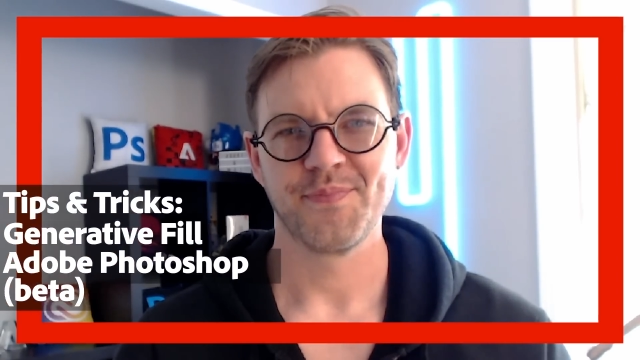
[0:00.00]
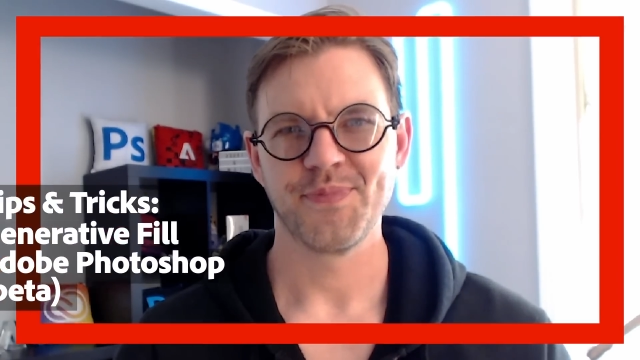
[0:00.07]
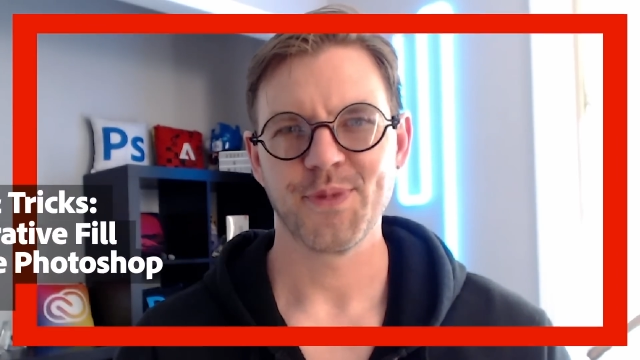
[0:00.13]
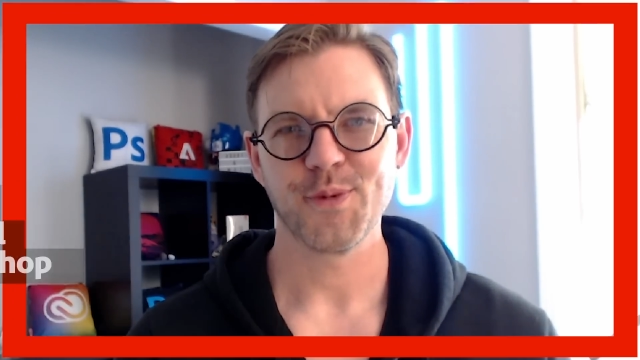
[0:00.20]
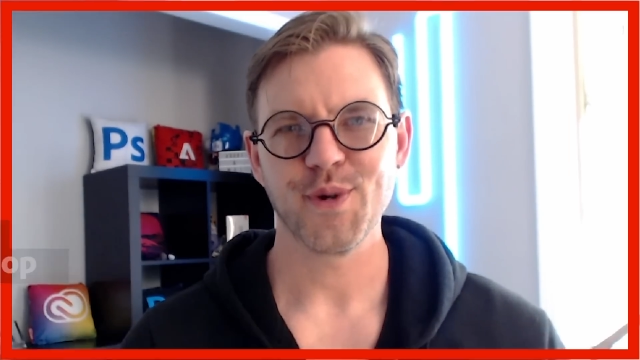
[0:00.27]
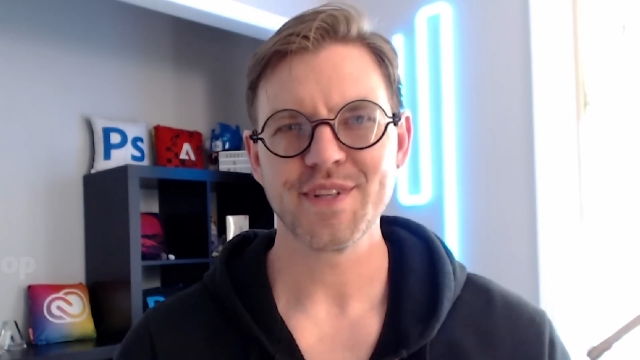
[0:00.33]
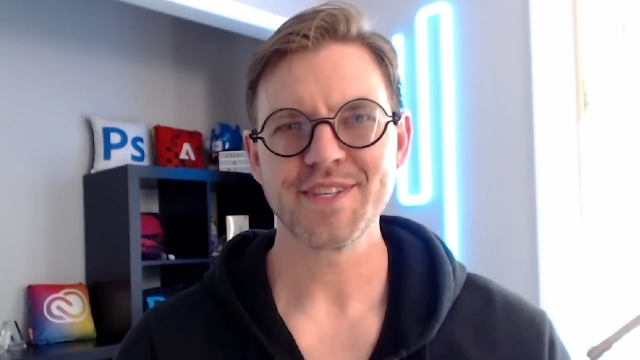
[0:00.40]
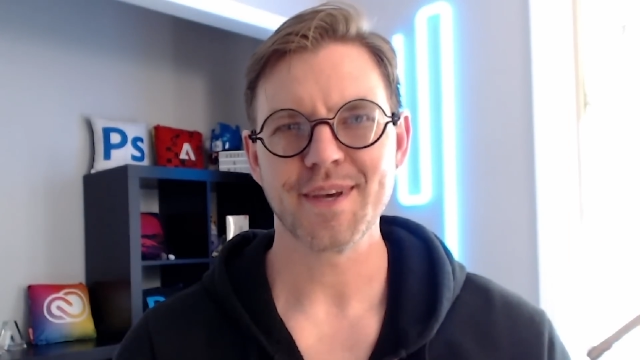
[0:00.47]

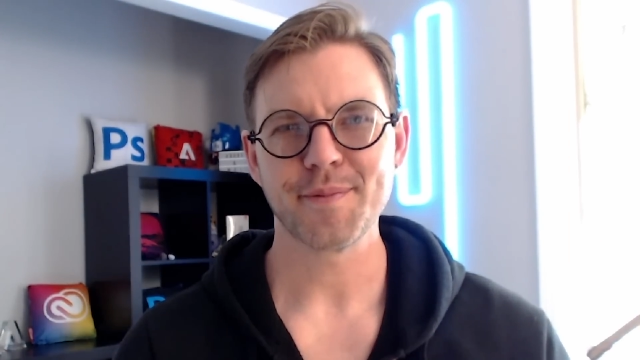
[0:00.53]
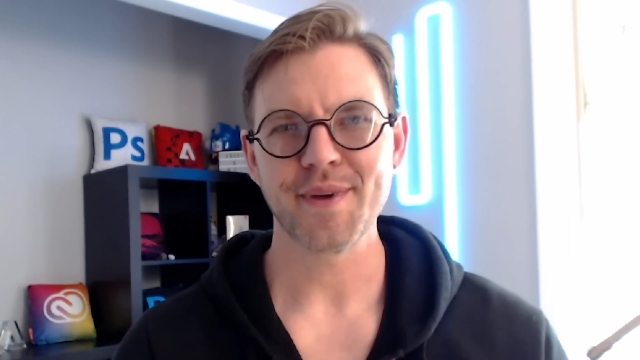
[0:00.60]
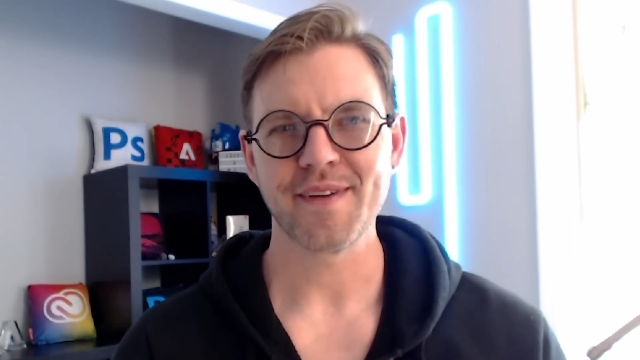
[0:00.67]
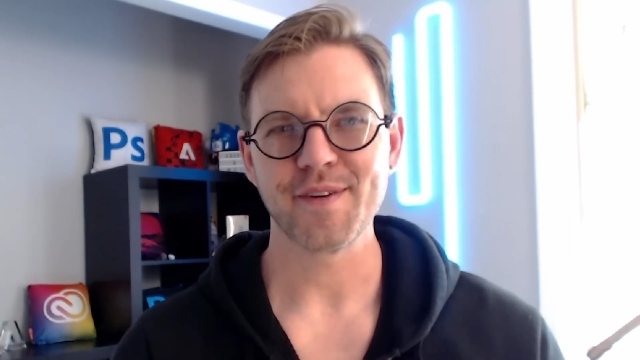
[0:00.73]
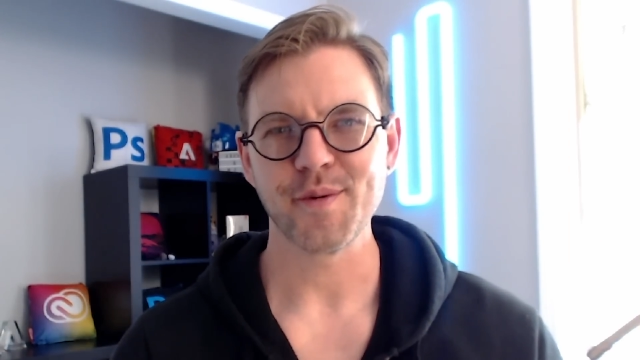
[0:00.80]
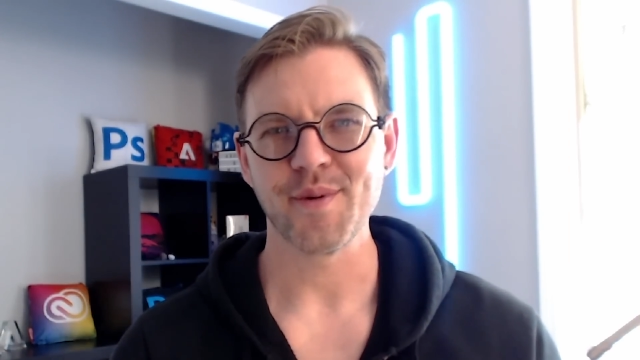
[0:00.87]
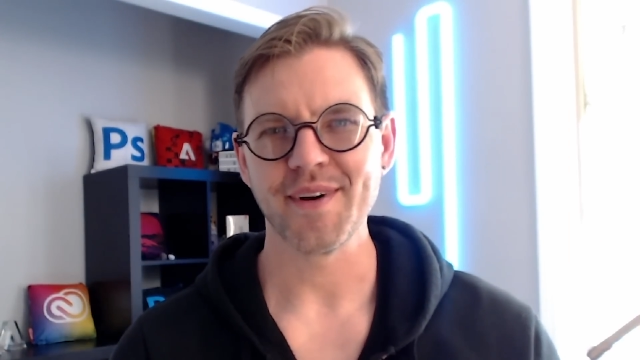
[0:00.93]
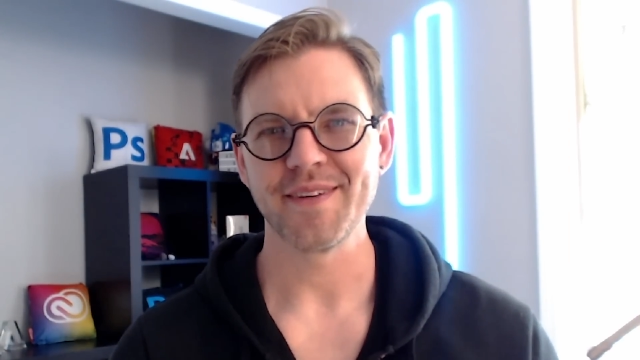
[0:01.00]
What's up,
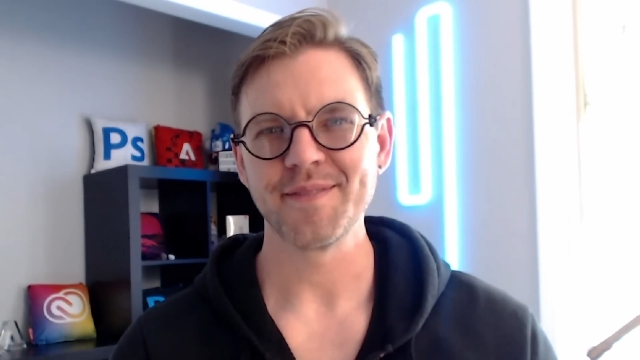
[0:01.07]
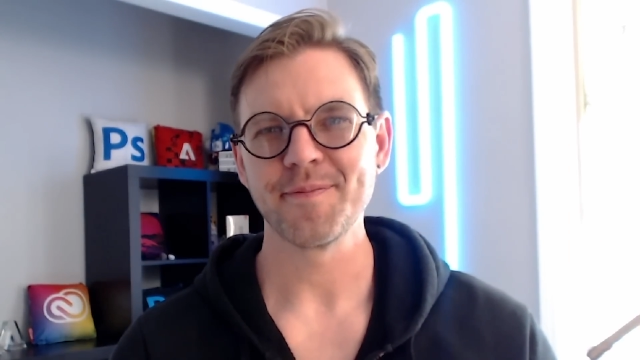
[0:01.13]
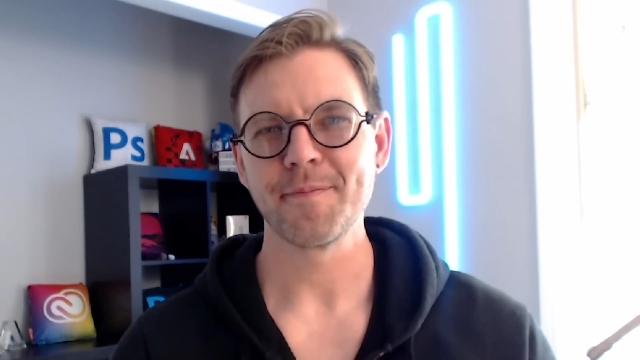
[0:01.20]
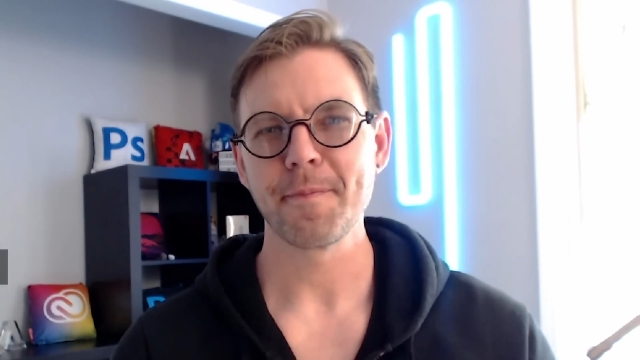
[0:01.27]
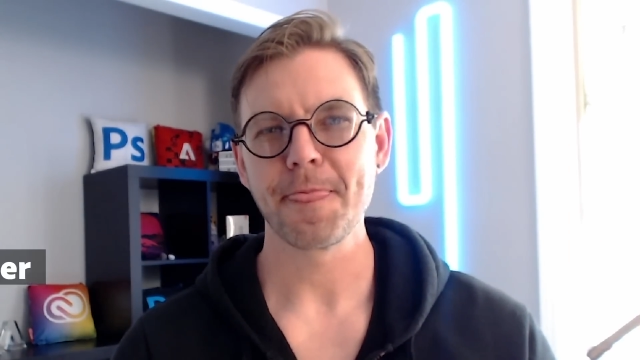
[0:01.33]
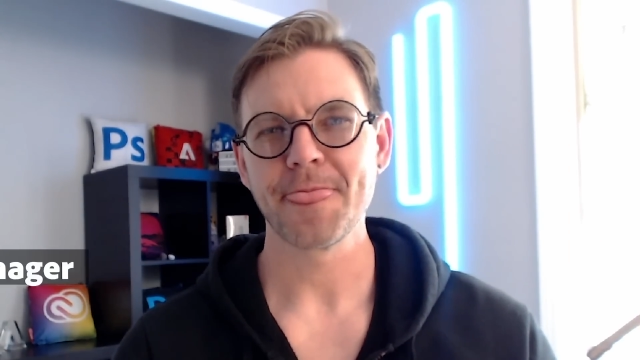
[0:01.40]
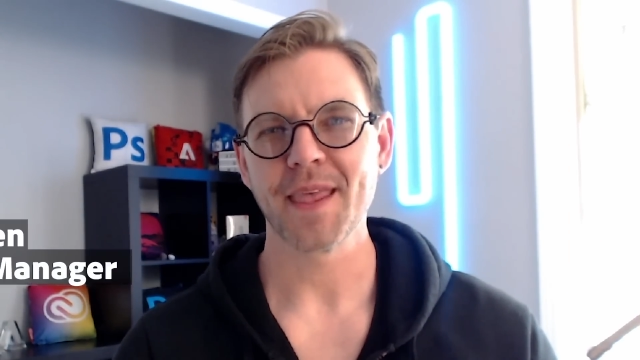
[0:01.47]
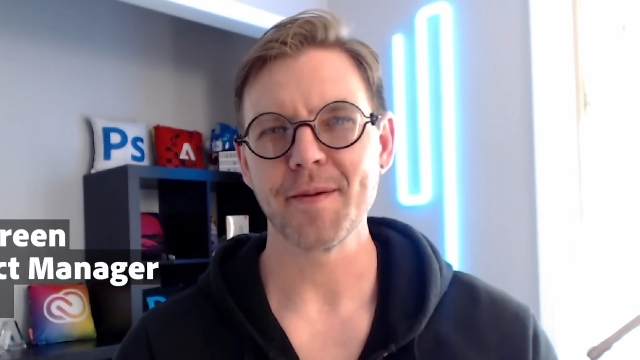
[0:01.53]
everyone?
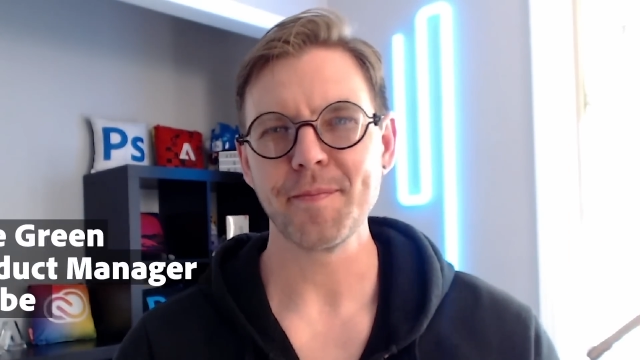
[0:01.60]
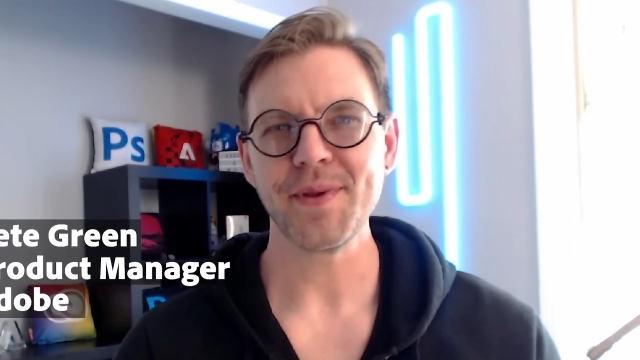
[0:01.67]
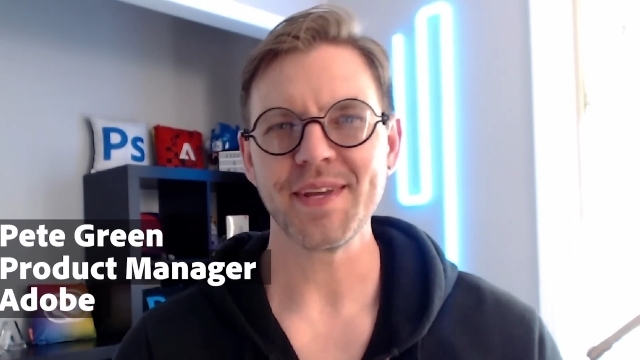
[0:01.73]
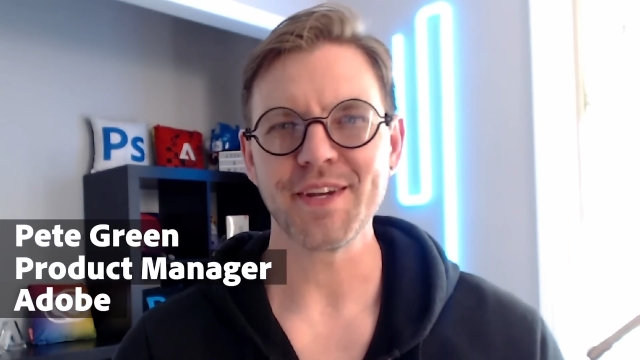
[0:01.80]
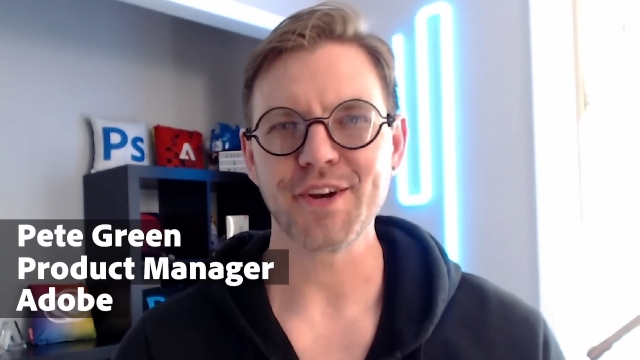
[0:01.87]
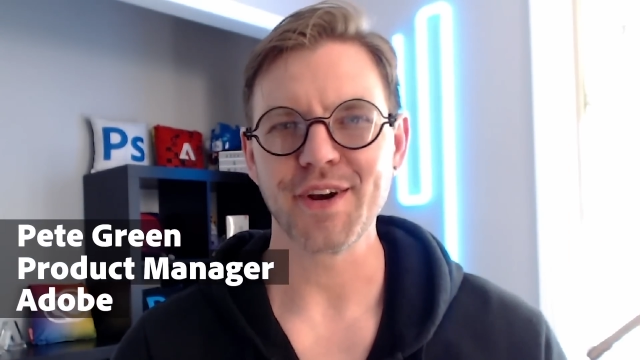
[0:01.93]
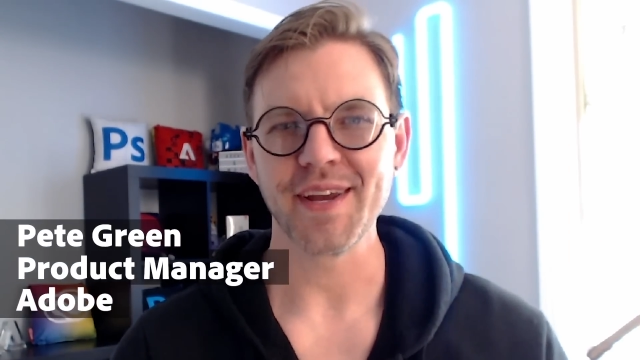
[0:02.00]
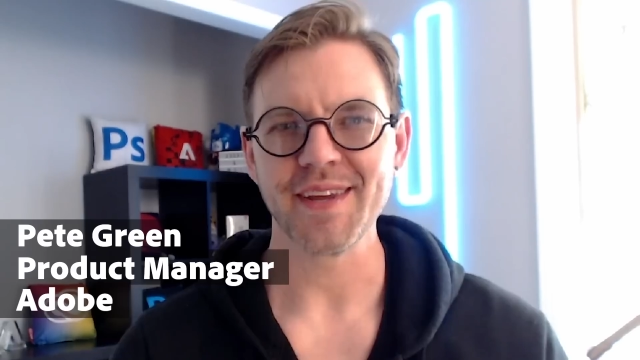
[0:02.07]
I'm Pete
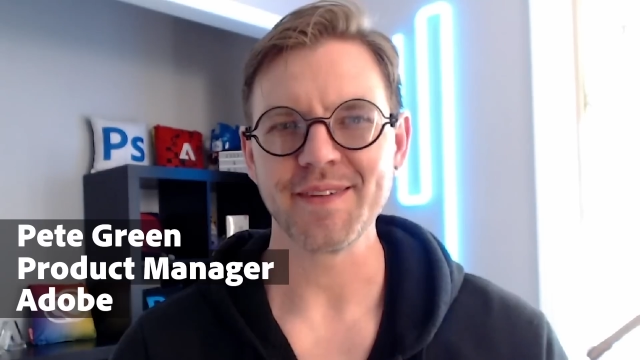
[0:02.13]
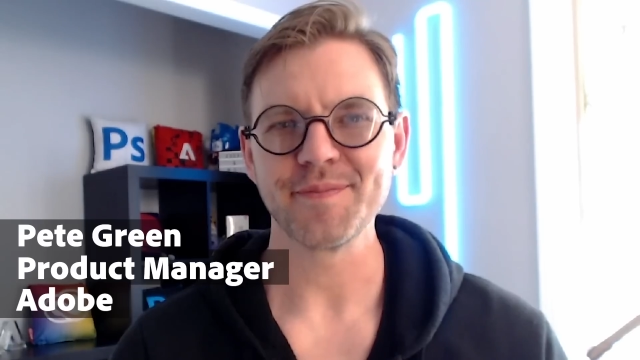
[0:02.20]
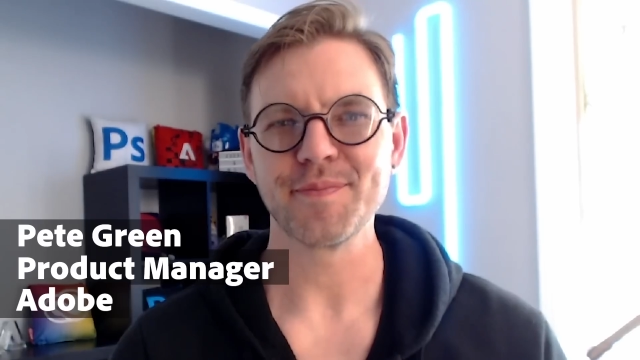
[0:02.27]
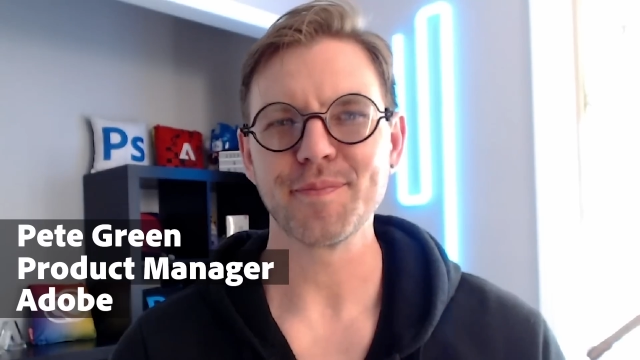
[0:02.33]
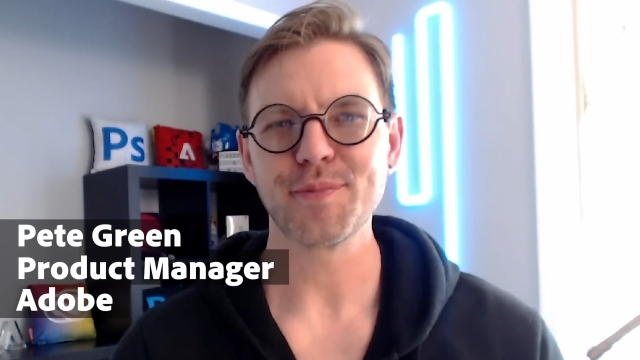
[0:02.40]
Green,